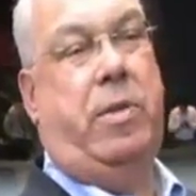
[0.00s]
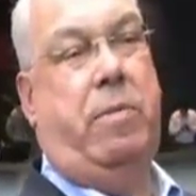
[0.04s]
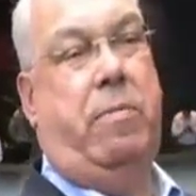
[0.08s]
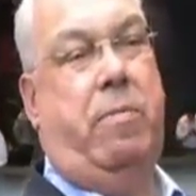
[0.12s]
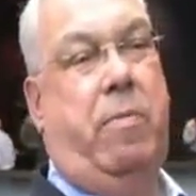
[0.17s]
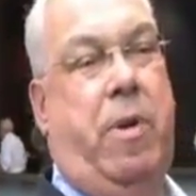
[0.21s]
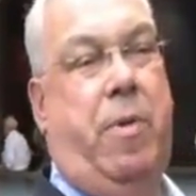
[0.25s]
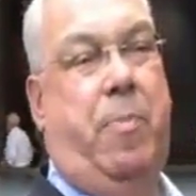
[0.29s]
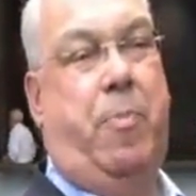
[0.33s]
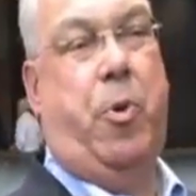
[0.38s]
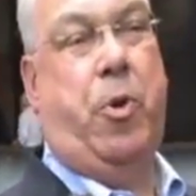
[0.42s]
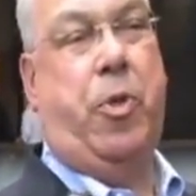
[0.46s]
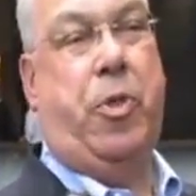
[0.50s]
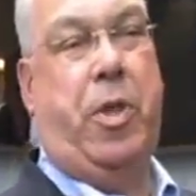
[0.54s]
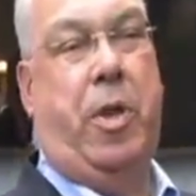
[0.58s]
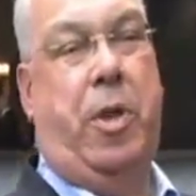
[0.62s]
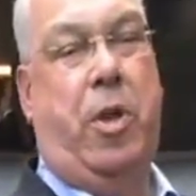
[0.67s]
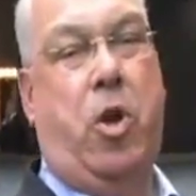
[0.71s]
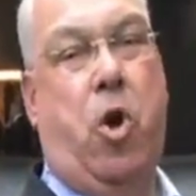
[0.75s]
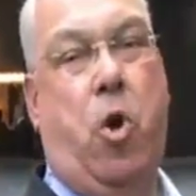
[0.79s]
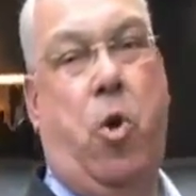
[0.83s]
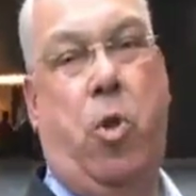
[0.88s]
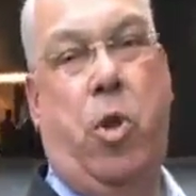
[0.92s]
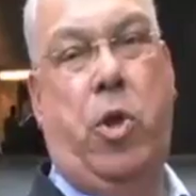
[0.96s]
we put the
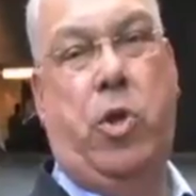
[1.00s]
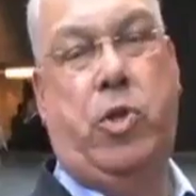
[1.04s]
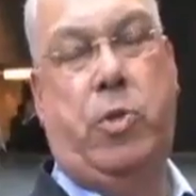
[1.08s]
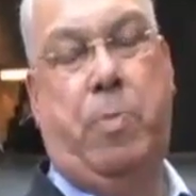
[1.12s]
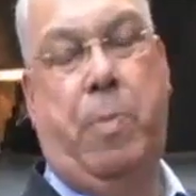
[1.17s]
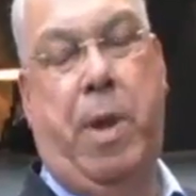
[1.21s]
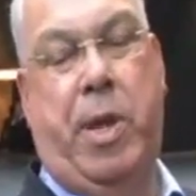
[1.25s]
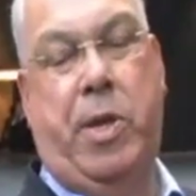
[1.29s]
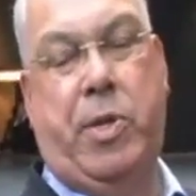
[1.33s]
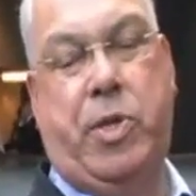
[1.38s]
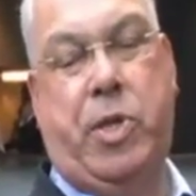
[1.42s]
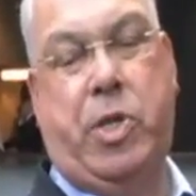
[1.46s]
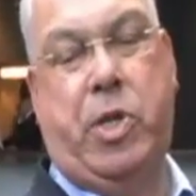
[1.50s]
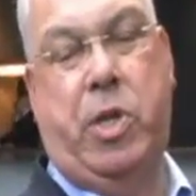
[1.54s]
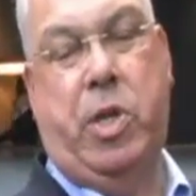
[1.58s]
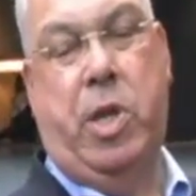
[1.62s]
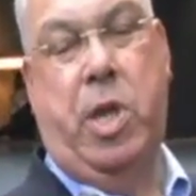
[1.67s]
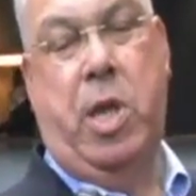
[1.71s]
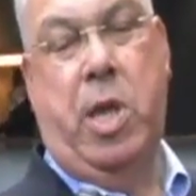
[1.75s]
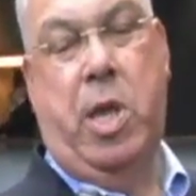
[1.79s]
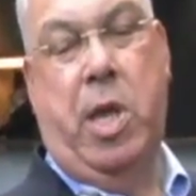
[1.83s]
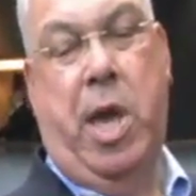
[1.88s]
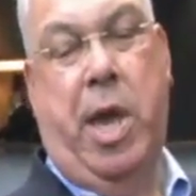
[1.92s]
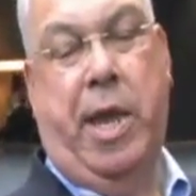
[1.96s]
coalition, Mayors
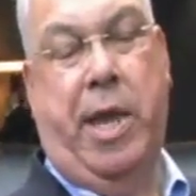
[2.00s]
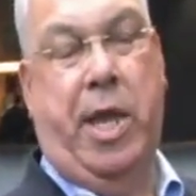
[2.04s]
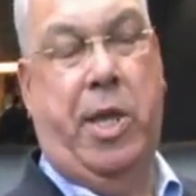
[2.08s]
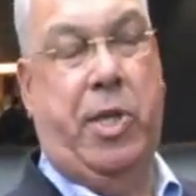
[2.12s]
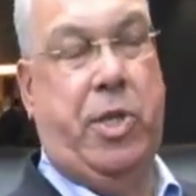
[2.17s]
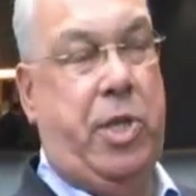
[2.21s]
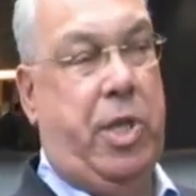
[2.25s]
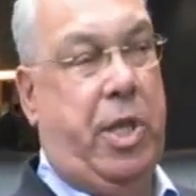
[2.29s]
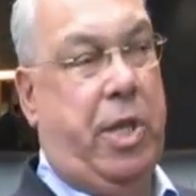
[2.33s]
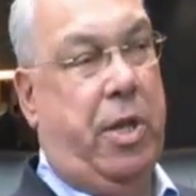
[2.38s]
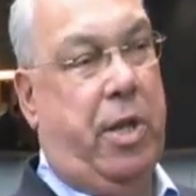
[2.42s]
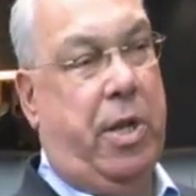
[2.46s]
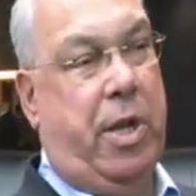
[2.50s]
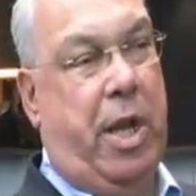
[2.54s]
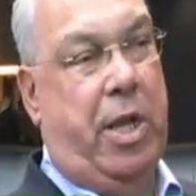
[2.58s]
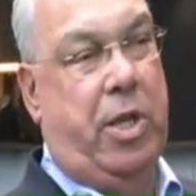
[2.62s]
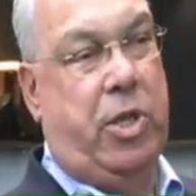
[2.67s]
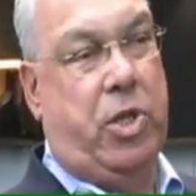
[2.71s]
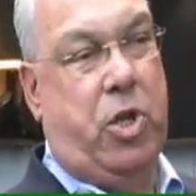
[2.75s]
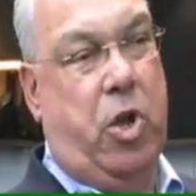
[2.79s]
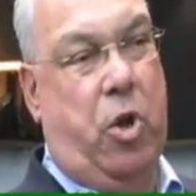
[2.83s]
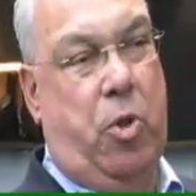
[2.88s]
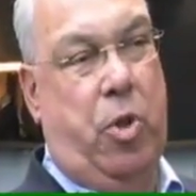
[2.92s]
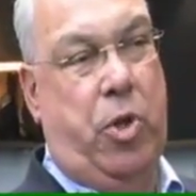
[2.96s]
Against Illegal
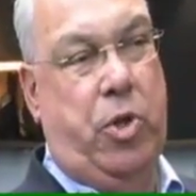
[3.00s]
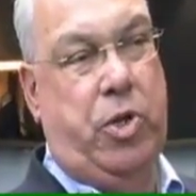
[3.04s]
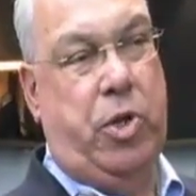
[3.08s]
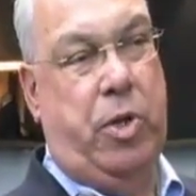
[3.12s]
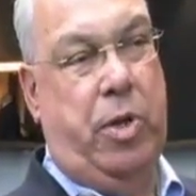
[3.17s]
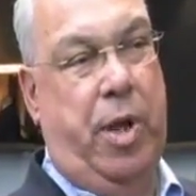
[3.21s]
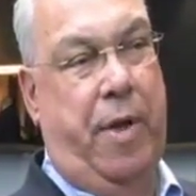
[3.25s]
Guns Coalition.